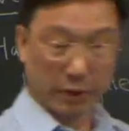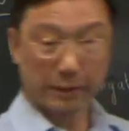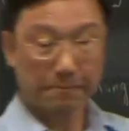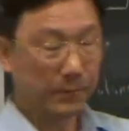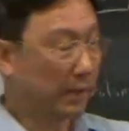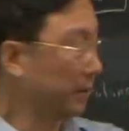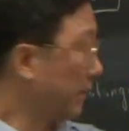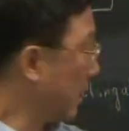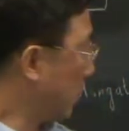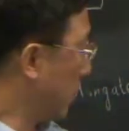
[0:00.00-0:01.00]
Okay.
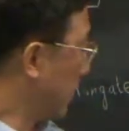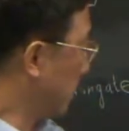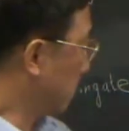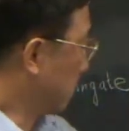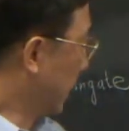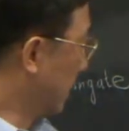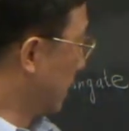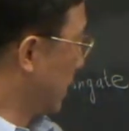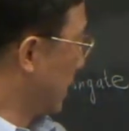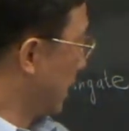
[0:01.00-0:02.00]
Now
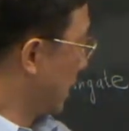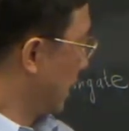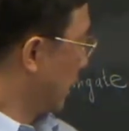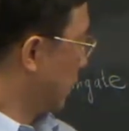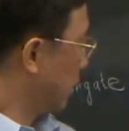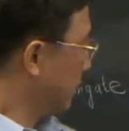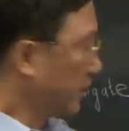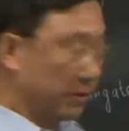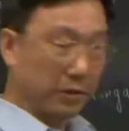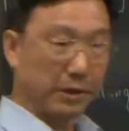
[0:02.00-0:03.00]

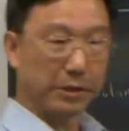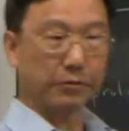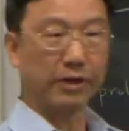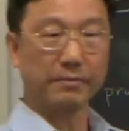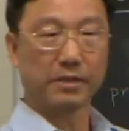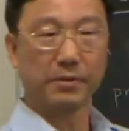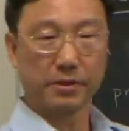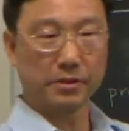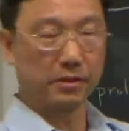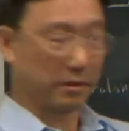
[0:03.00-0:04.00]
Sylvester is a great
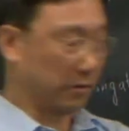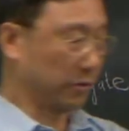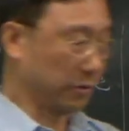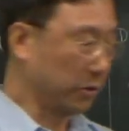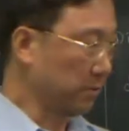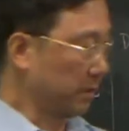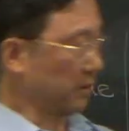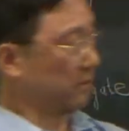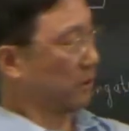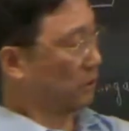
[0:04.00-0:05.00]
mathematician, you know.
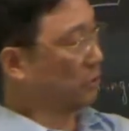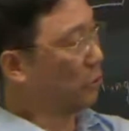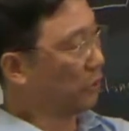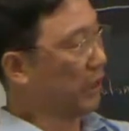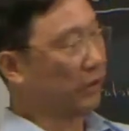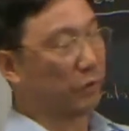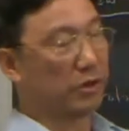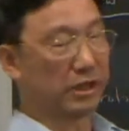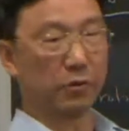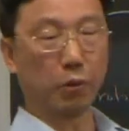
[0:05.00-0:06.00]
Just know that when you
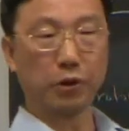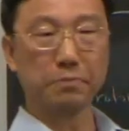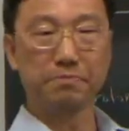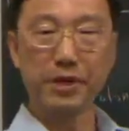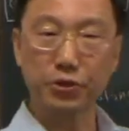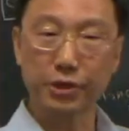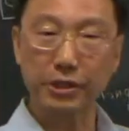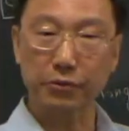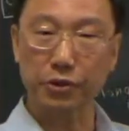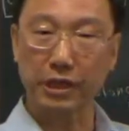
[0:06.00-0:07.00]
say word
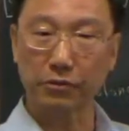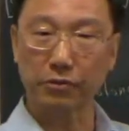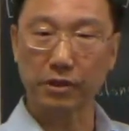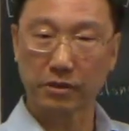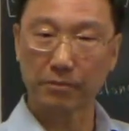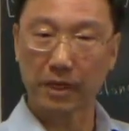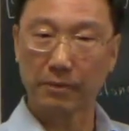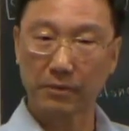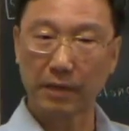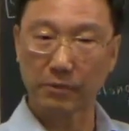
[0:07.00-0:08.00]
matrix, which I'll do that
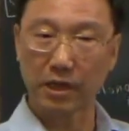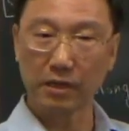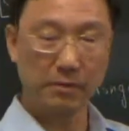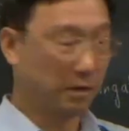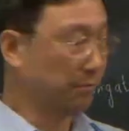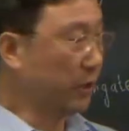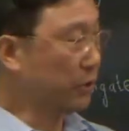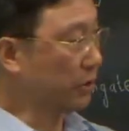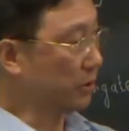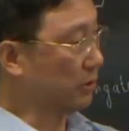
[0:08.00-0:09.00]
sometime,
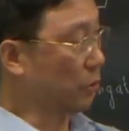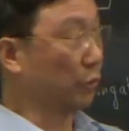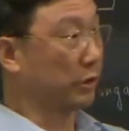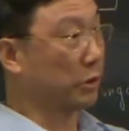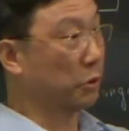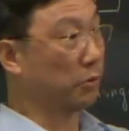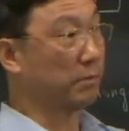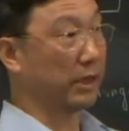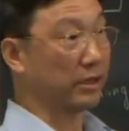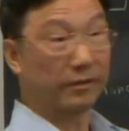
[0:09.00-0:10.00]
matrix, the word is coined
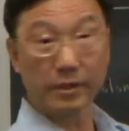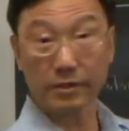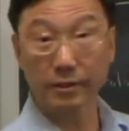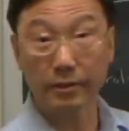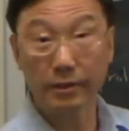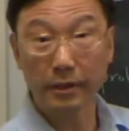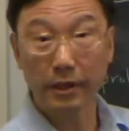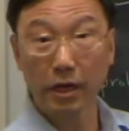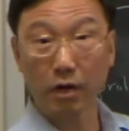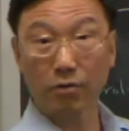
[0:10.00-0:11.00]
by Sylvester.
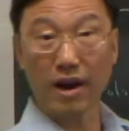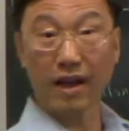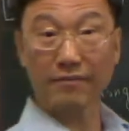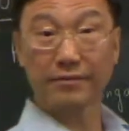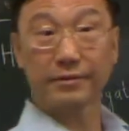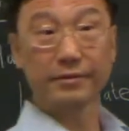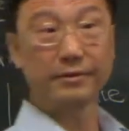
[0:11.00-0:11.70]
Graph,